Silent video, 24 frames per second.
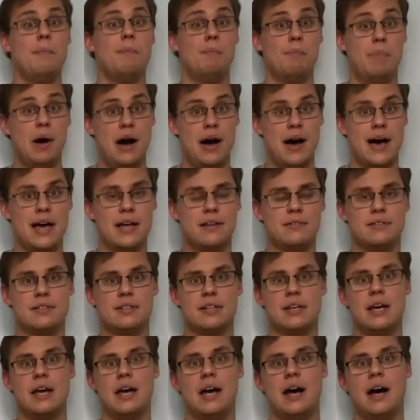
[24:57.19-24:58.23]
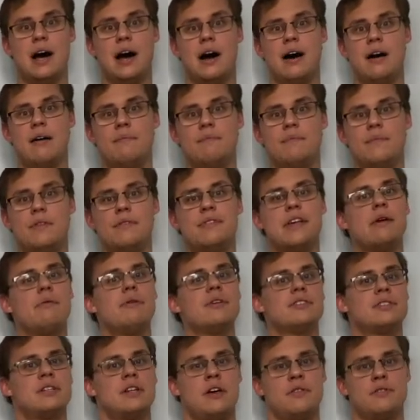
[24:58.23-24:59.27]
but um, there
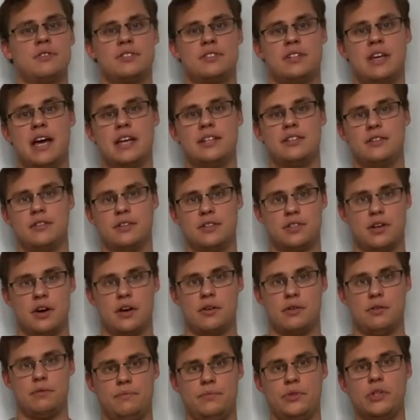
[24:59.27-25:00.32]
is another side to the tunnel.